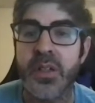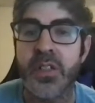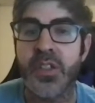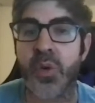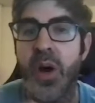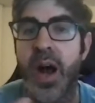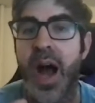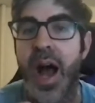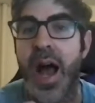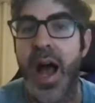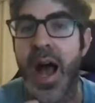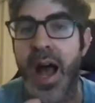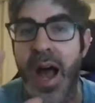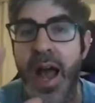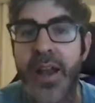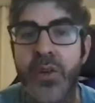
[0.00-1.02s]
So
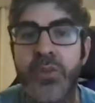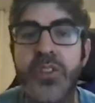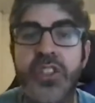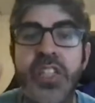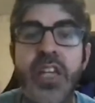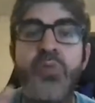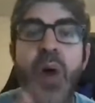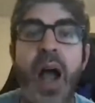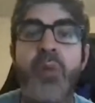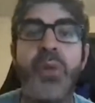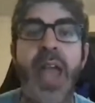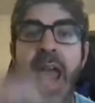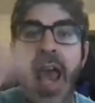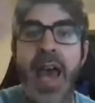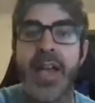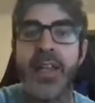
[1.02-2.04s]
I don't see why we
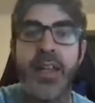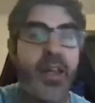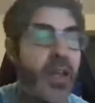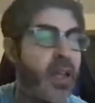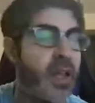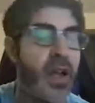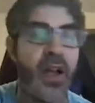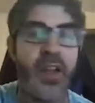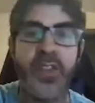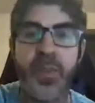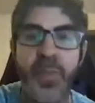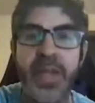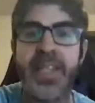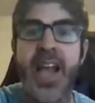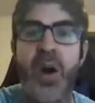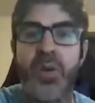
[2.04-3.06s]
had the
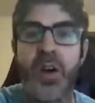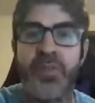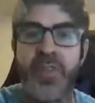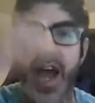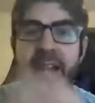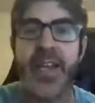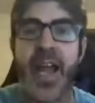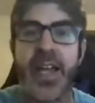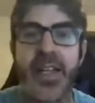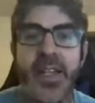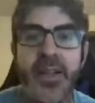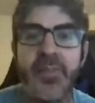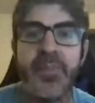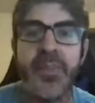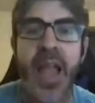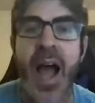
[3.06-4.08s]
mid count of 990.
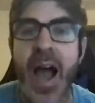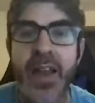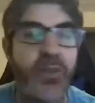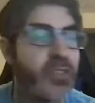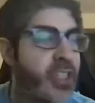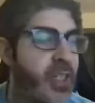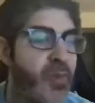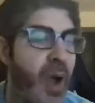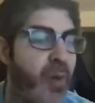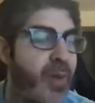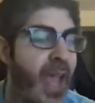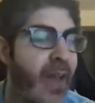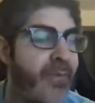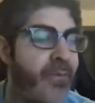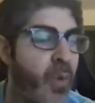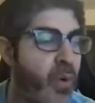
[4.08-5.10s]
I don't see why we
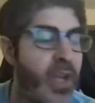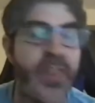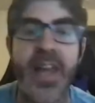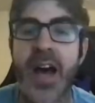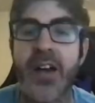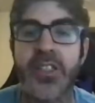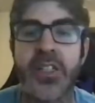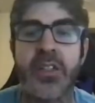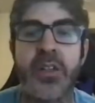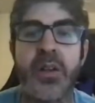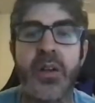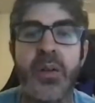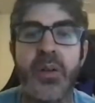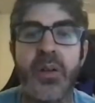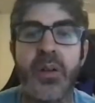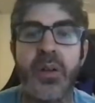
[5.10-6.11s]
had 40,000
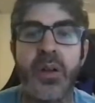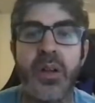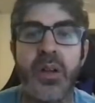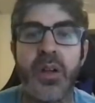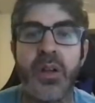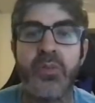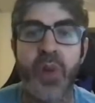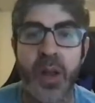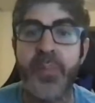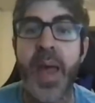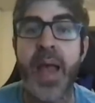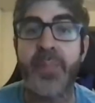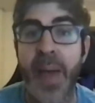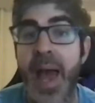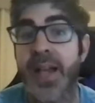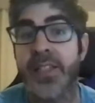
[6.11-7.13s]
run it
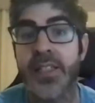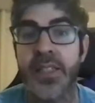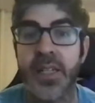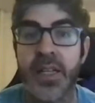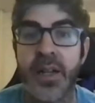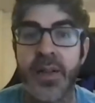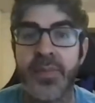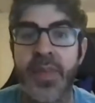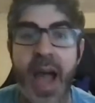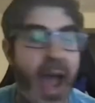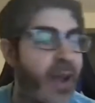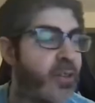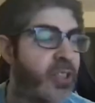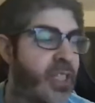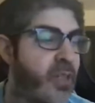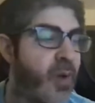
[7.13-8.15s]
back packs. I
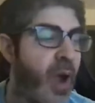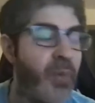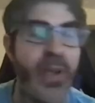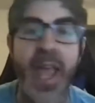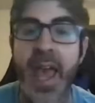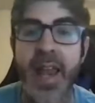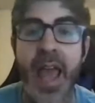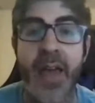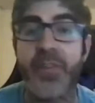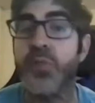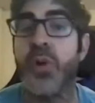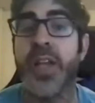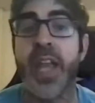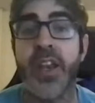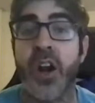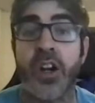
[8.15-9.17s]
don't see why we had
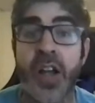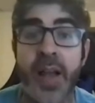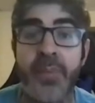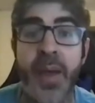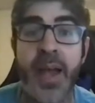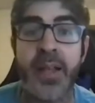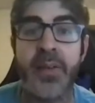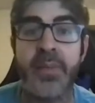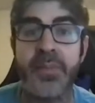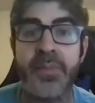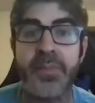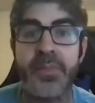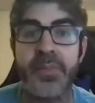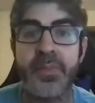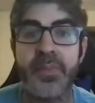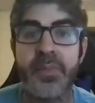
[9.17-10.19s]
everyone get an archive pack.
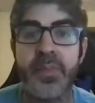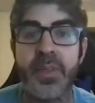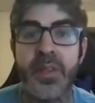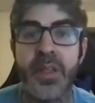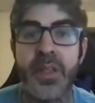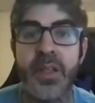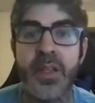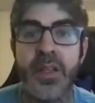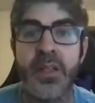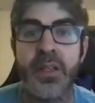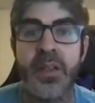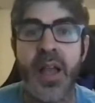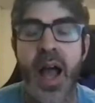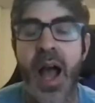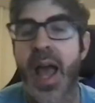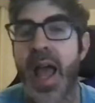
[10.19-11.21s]

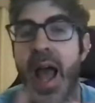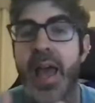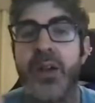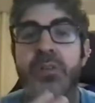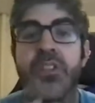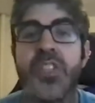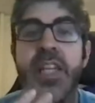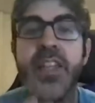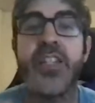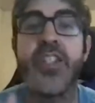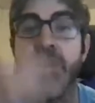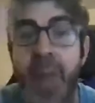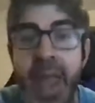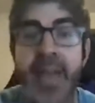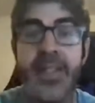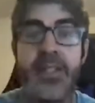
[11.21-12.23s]
I don't see the
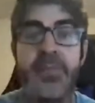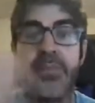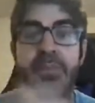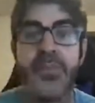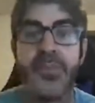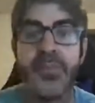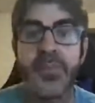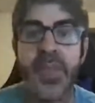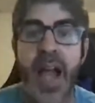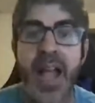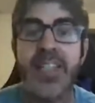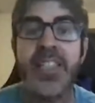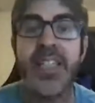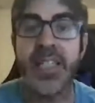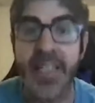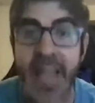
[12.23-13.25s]
demand. I
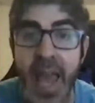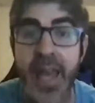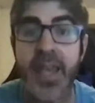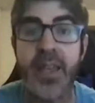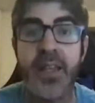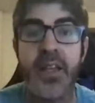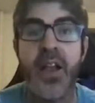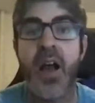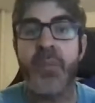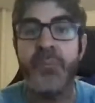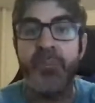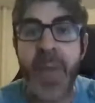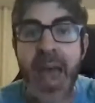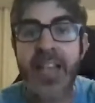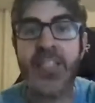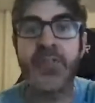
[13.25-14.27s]
see, again,
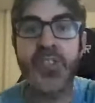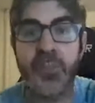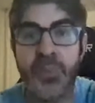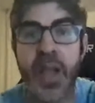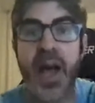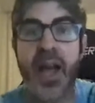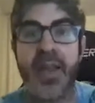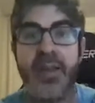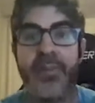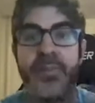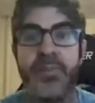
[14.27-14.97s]
massive supply.